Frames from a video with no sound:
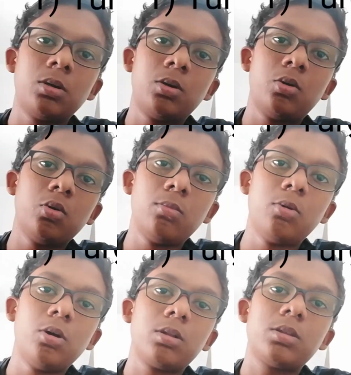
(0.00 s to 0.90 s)
Two
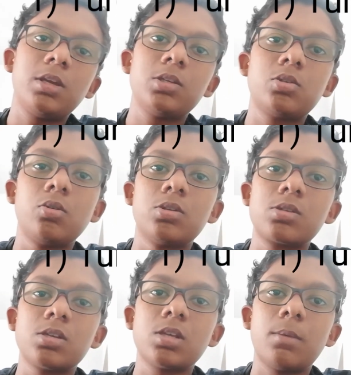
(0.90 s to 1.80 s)
more things to
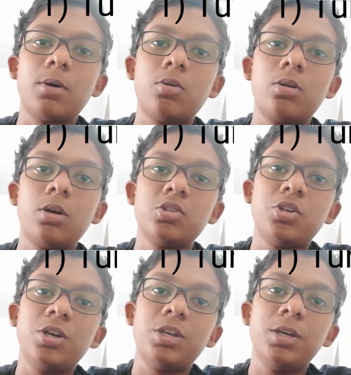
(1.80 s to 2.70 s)
discuss about
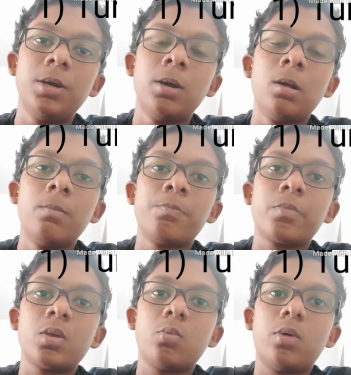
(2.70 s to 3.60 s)
turgidity.
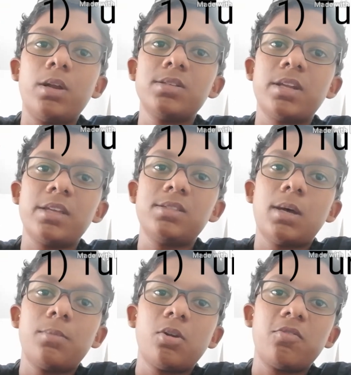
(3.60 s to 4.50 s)
One is an
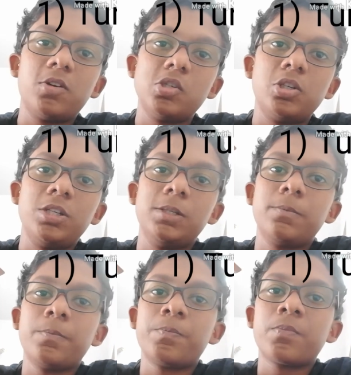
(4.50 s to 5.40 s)
example of turgidity.
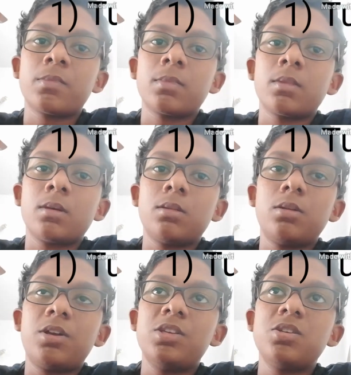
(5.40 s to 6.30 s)

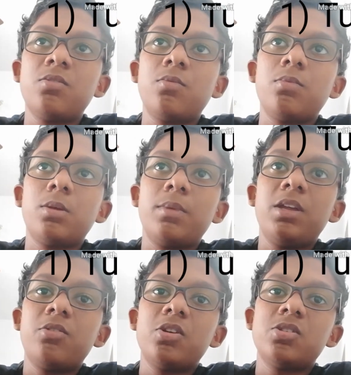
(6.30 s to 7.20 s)
The
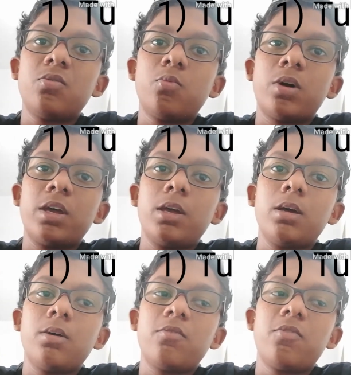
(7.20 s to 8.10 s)
main reason why
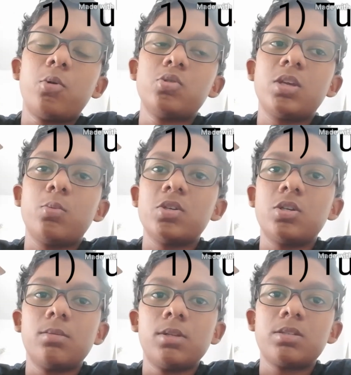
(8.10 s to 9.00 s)
fruits and
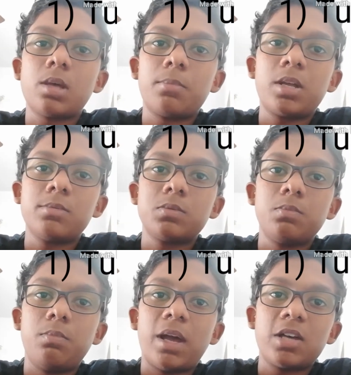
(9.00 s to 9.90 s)
vegetables sometimes
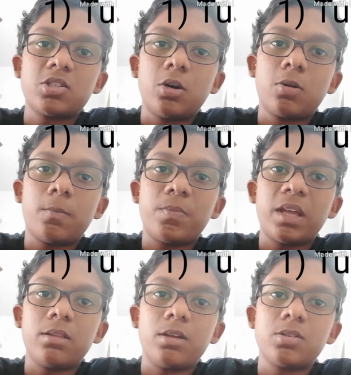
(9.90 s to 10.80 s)
blast out
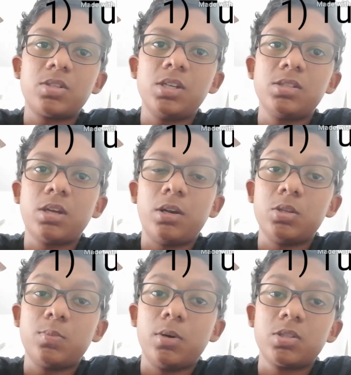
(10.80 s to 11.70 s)
and their seeds are
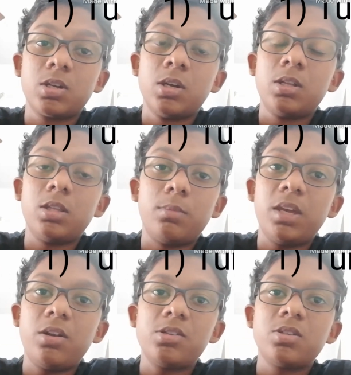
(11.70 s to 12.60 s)
dispersed, the
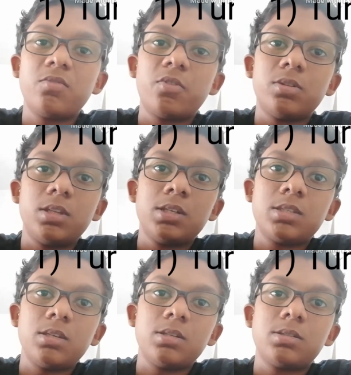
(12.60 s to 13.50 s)
main reason for
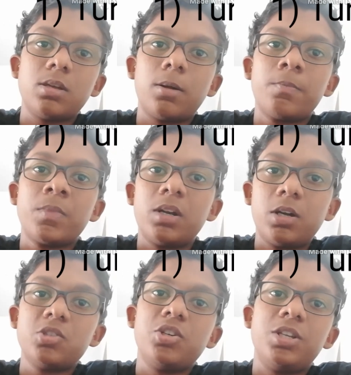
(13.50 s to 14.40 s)
this is
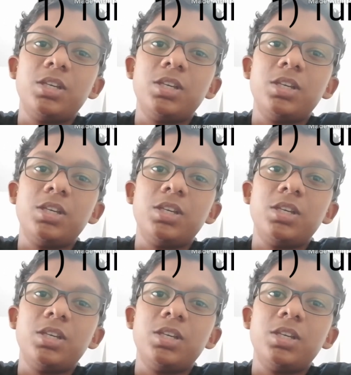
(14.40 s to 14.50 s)
turgidity.